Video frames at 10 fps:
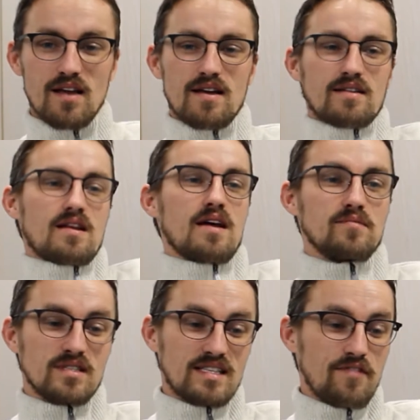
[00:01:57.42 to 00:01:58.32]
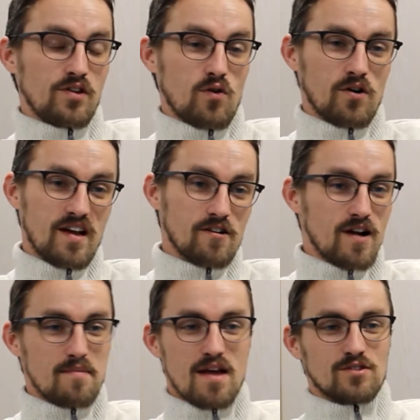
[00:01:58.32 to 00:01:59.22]
and I'm the safety coordinator
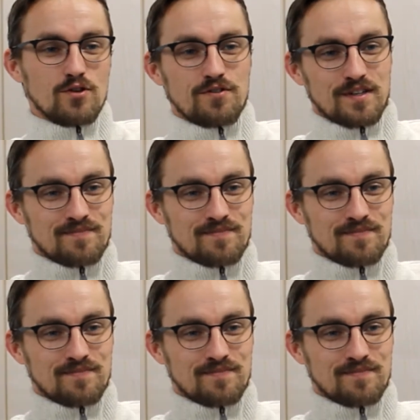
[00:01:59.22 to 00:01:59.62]
at Master Roofing.